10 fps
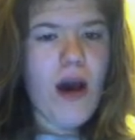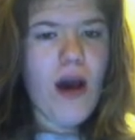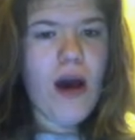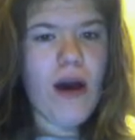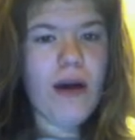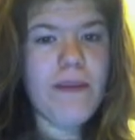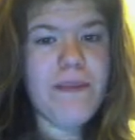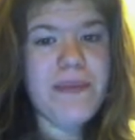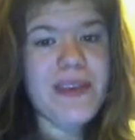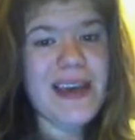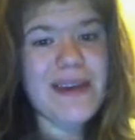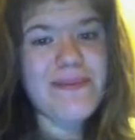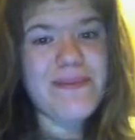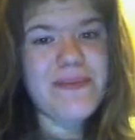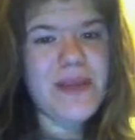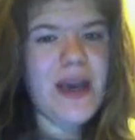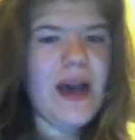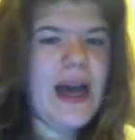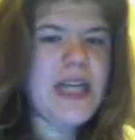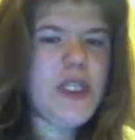Um, yeah.
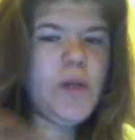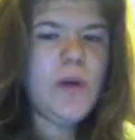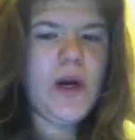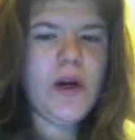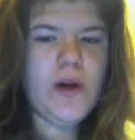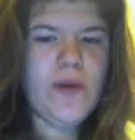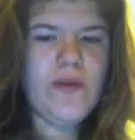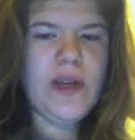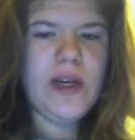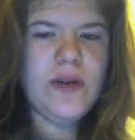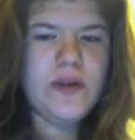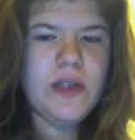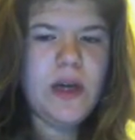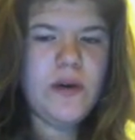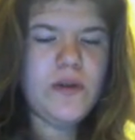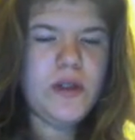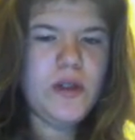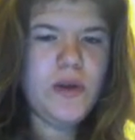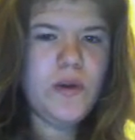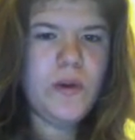I do owe videos, though,
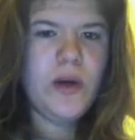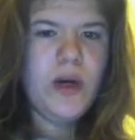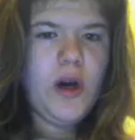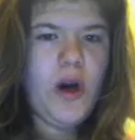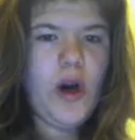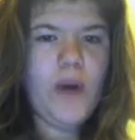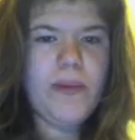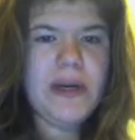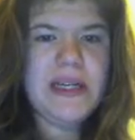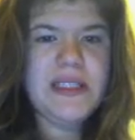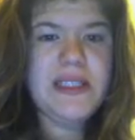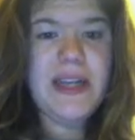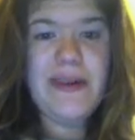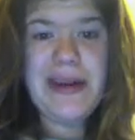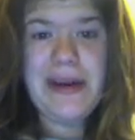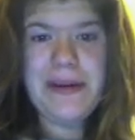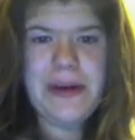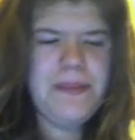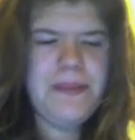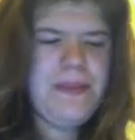to Heartbreak and
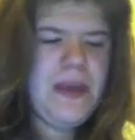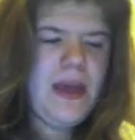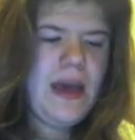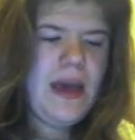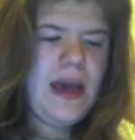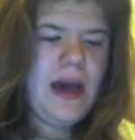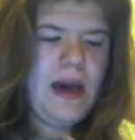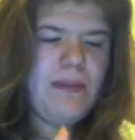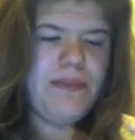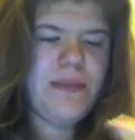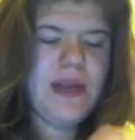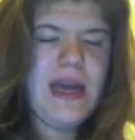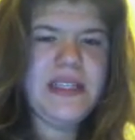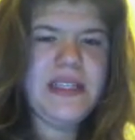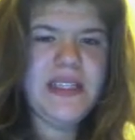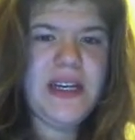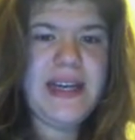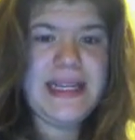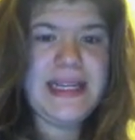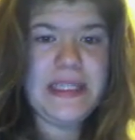Stereo, um, Eddie's Gun
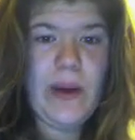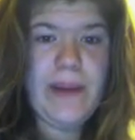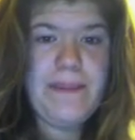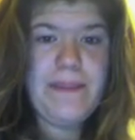91,